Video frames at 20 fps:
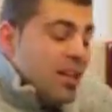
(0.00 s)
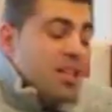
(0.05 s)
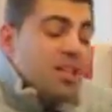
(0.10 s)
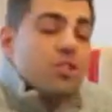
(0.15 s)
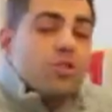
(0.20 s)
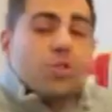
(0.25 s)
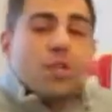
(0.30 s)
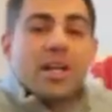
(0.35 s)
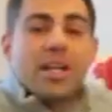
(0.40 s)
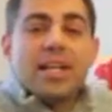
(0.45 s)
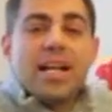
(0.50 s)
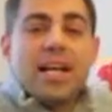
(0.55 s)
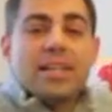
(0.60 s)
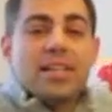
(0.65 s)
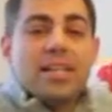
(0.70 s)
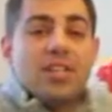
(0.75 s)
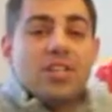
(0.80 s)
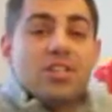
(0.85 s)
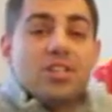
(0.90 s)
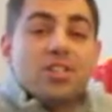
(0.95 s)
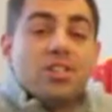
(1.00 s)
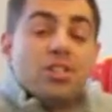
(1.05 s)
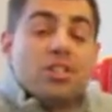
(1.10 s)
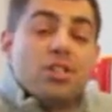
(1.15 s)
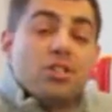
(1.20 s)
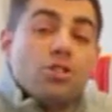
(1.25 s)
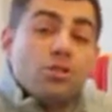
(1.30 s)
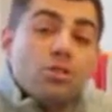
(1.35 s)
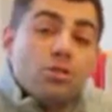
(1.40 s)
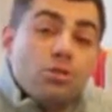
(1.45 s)
This organization is
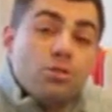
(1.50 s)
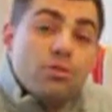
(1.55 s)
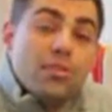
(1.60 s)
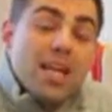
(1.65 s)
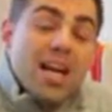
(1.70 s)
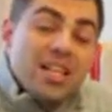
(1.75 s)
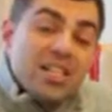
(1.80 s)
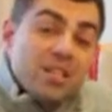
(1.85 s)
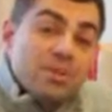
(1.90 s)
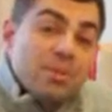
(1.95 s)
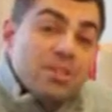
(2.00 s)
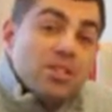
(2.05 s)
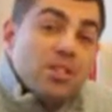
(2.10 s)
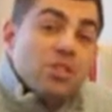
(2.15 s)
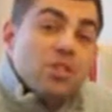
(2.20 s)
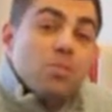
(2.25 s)
a true testament